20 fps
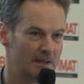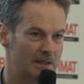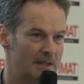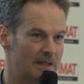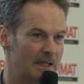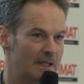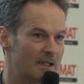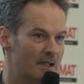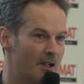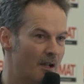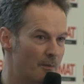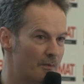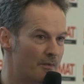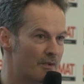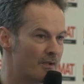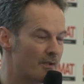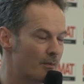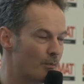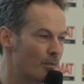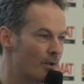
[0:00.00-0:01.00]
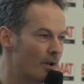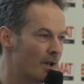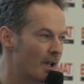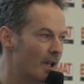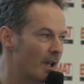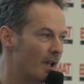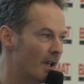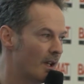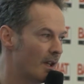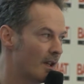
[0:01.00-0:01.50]
that comes from
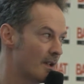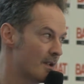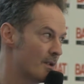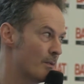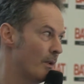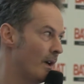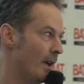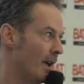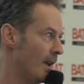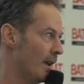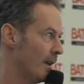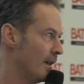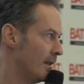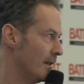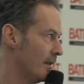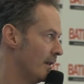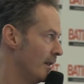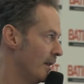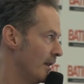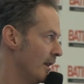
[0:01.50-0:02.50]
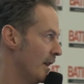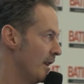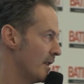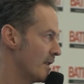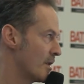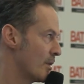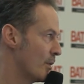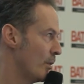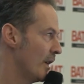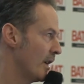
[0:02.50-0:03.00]
working this way.
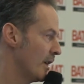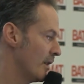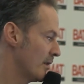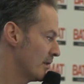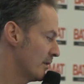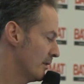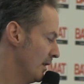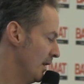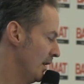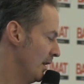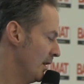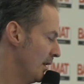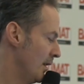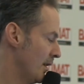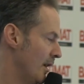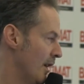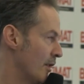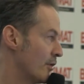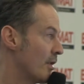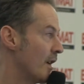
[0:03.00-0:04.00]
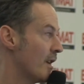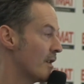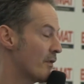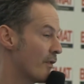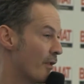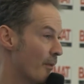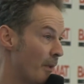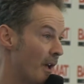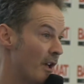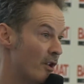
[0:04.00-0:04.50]
It's quite a
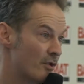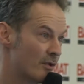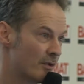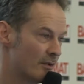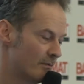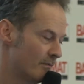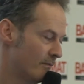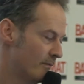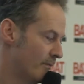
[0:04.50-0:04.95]
transformation.